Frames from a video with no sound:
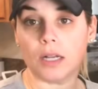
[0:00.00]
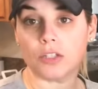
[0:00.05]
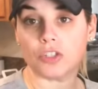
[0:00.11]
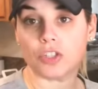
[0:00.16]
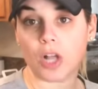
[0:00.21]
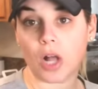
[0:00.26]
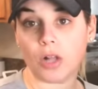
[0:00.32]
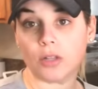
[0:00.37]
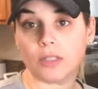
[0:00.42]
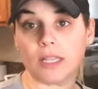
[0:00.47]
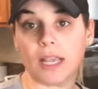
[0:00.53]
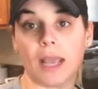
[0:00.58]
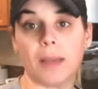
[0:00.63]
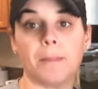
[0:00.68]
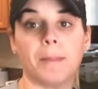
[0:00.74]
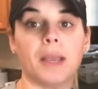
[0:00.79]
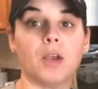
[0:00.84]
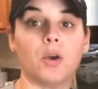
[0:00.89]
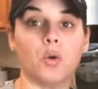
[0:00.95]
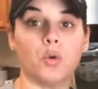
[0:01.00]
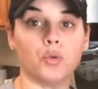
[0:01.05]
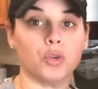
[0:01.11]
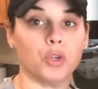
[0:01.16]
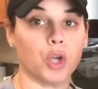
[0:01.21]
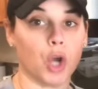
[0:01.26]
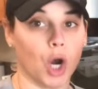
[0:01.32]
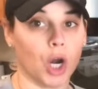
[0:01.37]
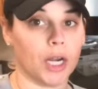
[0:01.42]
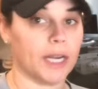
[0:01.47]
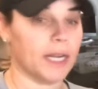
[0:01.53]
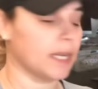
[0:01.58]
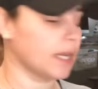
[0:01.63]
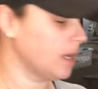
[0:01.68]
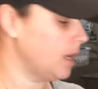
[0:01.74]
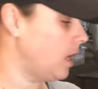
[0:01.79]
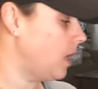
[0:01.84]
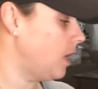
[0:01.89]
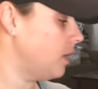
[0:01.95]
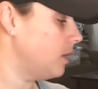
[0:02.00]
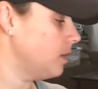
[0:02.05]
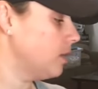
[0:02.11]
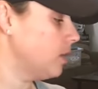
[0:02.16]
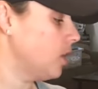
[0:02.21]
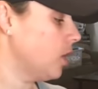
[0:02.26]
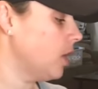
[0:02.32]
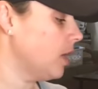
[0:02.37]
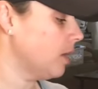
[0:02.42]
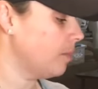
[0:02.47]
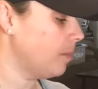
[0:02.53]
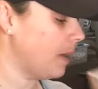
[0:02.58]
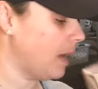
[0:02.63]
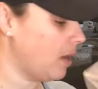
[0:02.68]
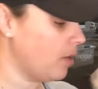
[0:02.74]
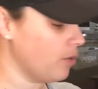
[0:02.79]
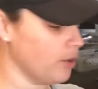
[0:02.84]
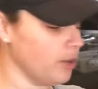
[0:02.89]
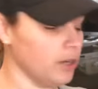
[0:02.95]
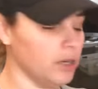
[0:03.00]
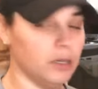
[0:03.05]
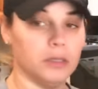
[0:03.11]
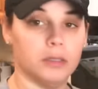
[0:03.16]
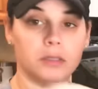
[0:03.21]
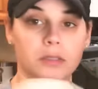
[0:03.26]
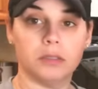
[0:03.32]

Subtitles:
salt and my own garlic powder,